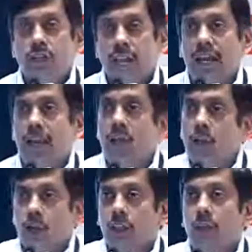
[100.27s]

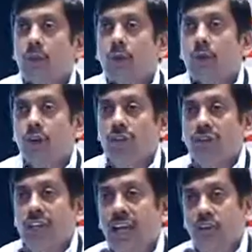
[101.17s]
Markets have to
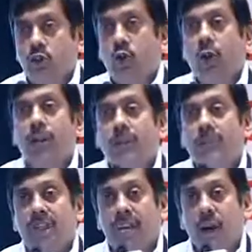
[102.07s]
improve because
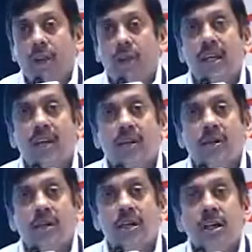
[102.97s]
purchasing powers have to
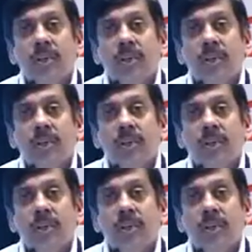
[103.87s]
come.